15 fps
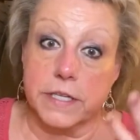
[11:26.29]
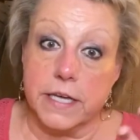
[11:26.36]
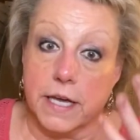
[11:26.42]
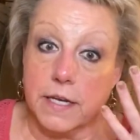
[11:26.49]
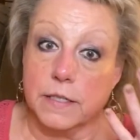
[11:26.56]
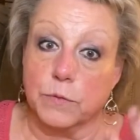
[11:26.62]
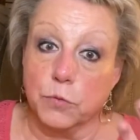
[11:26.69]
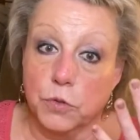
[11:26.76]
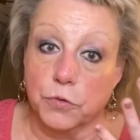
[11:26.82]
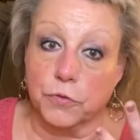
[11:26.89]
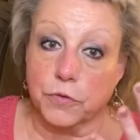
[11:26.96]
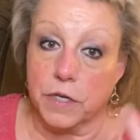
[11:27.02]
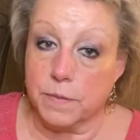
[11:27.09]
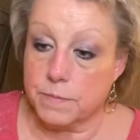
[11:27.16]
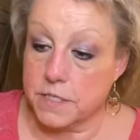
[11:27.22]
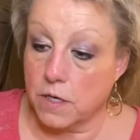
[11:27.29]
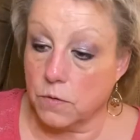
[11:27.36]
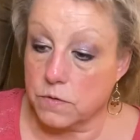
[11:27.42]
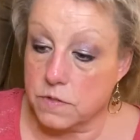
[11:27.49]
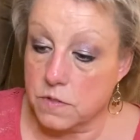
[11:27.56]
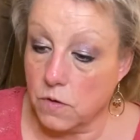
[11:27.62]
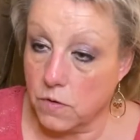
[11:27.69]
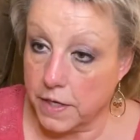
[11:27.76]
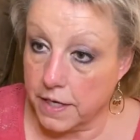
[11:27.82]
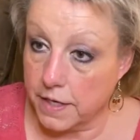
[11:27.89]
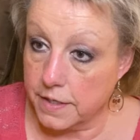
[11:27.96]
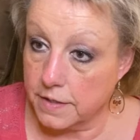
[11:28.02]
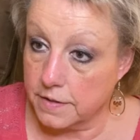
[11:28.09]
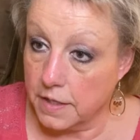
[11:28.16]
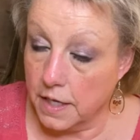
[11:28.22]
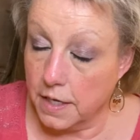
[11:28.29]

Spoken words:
kind of comes out. So I kind of